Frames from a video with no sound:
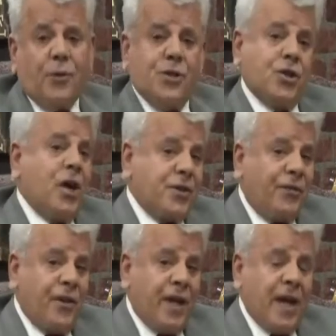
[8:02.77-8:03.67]
We charge a
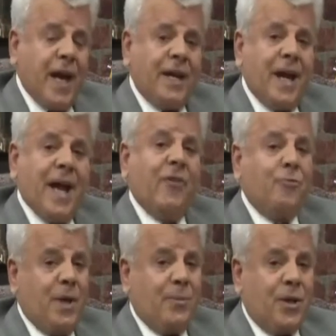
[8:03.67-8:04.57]
fee and
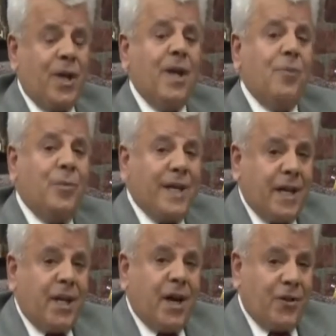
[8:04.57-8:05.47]
have people
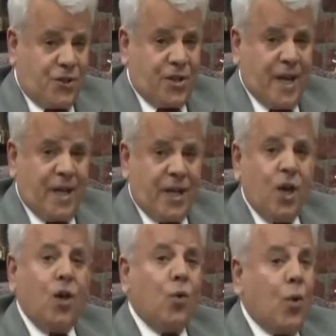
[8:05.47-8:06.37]
begin understanding
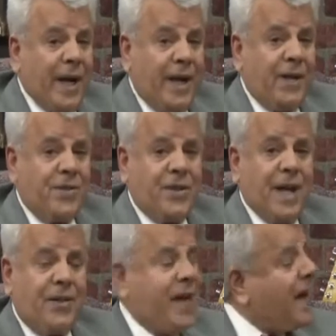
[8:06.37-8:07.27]
what it is
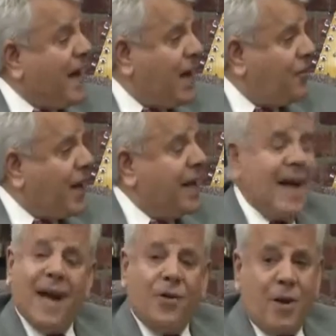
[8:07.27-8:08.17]
that they have and
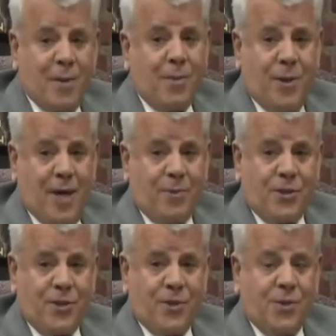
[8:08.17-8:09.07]
how they might be able
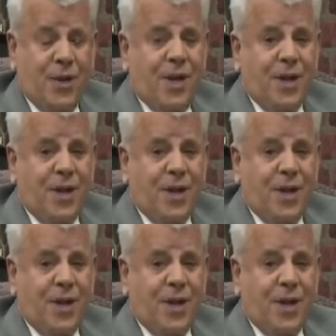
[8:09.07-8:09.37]
to